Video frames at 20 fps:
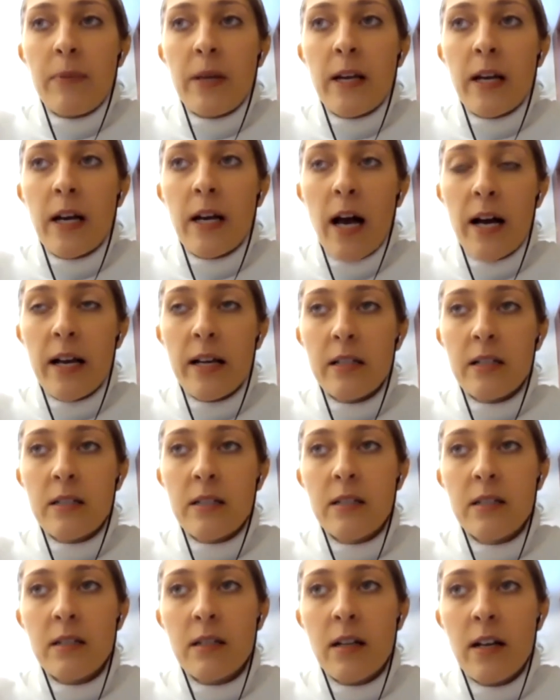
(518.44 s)

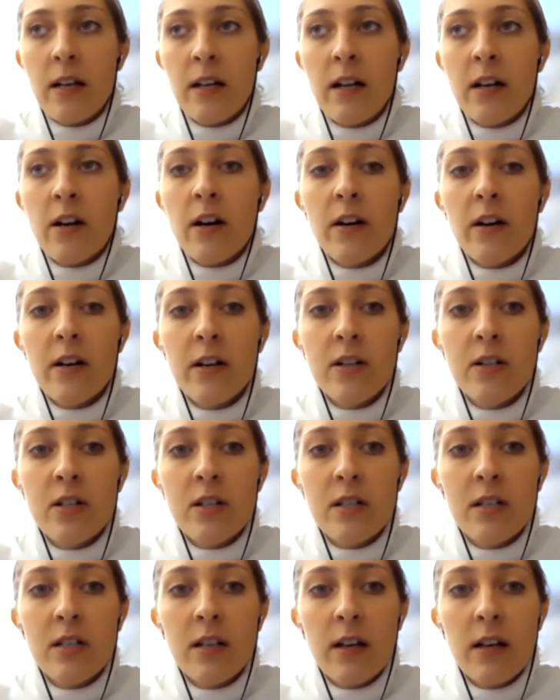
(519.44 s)
because it
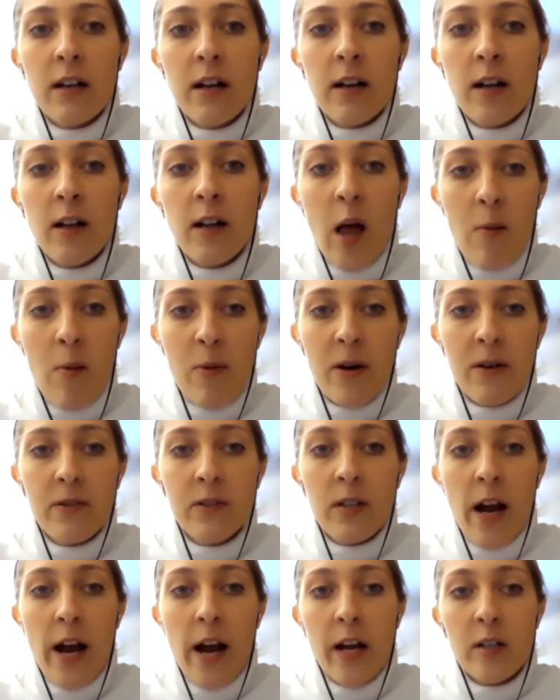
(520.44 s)
encourages a collaborative
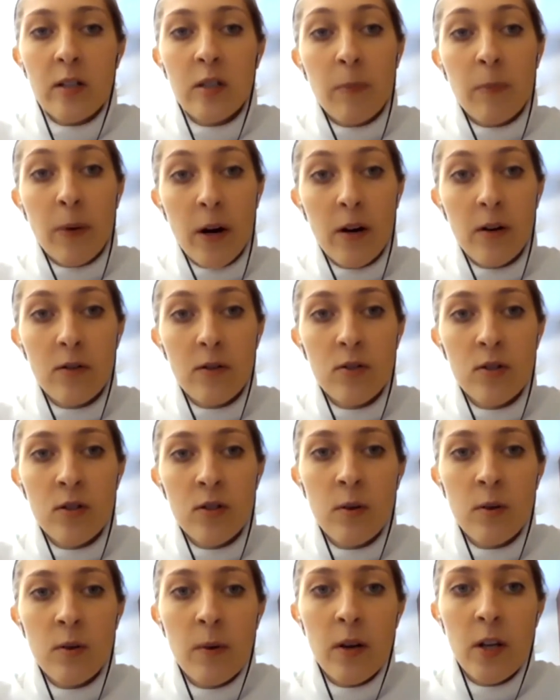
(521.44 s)
science
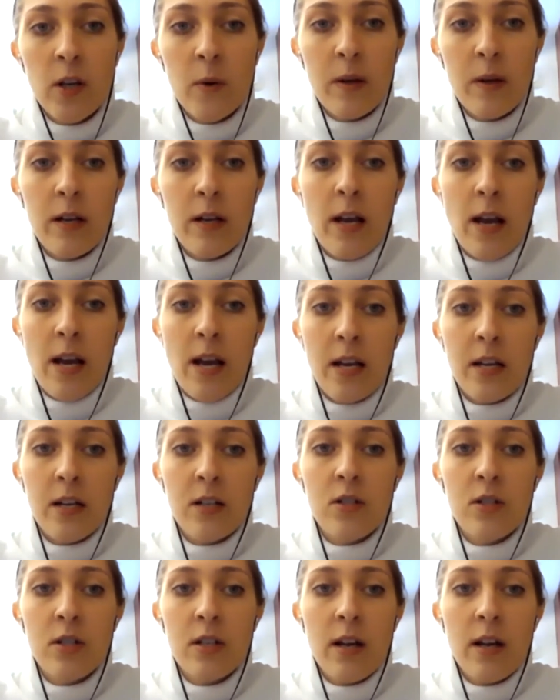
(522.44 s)
approach where you
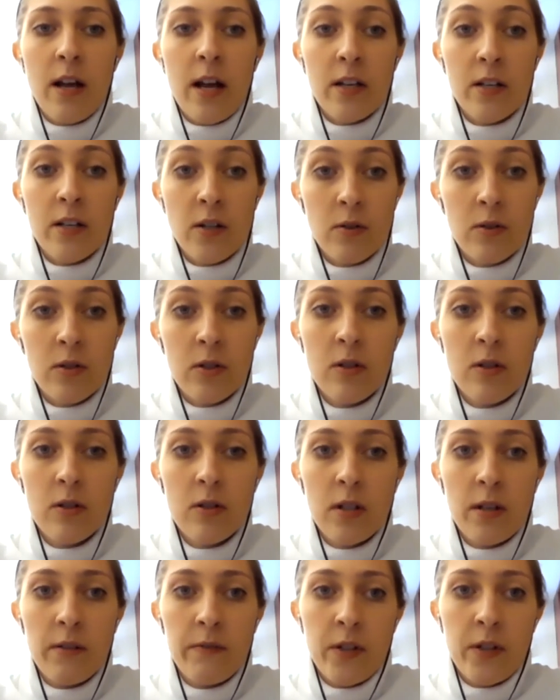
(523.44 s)
engage end
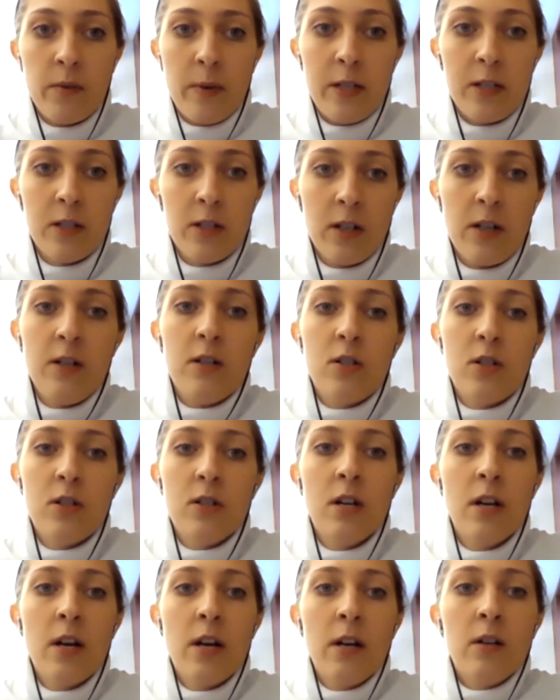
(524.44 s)
users of your
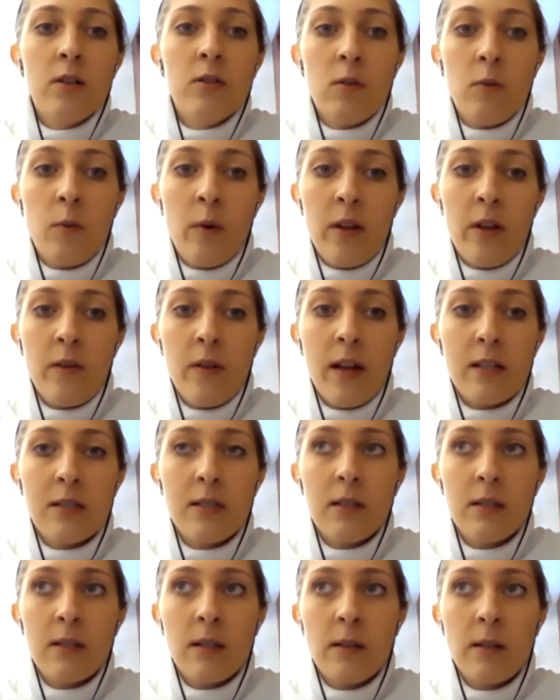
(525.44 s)
research. So whether
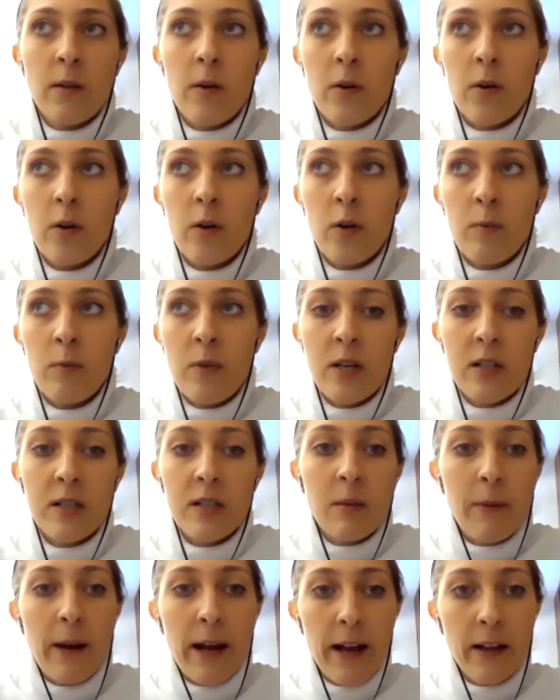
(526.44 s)
that's the local
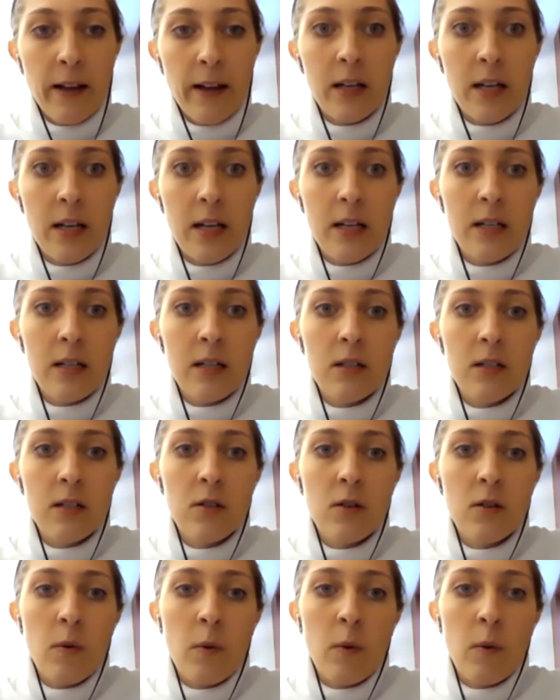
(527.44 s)

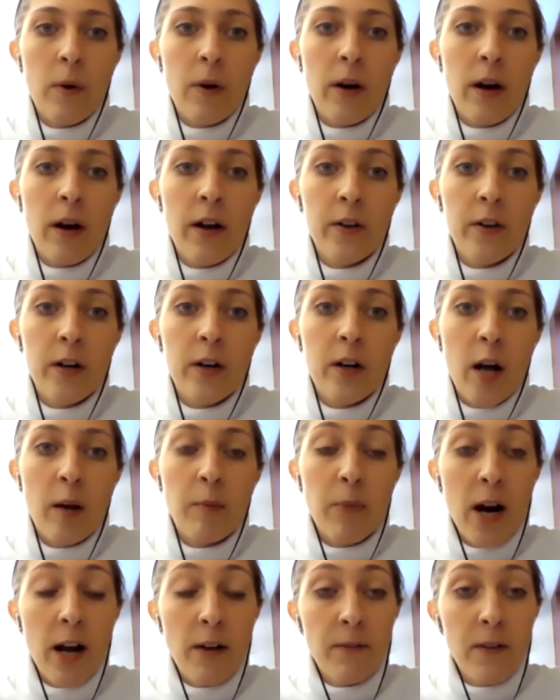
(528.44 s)
municipalities or other
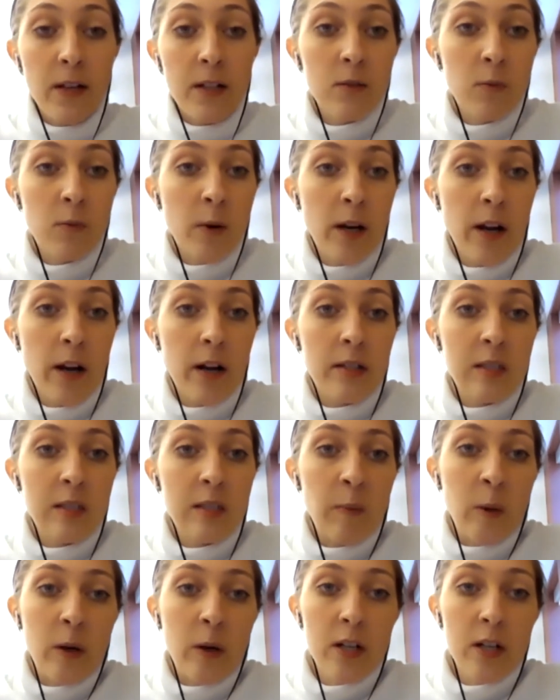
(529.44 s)
nonprofits working on
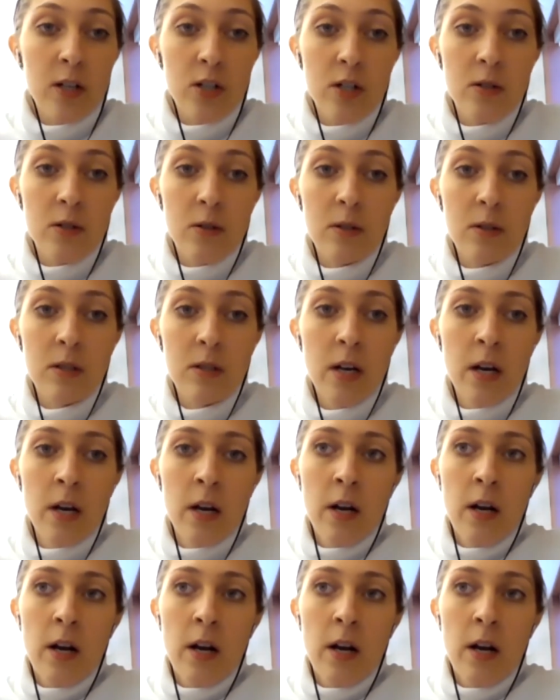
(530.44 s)
similar issues,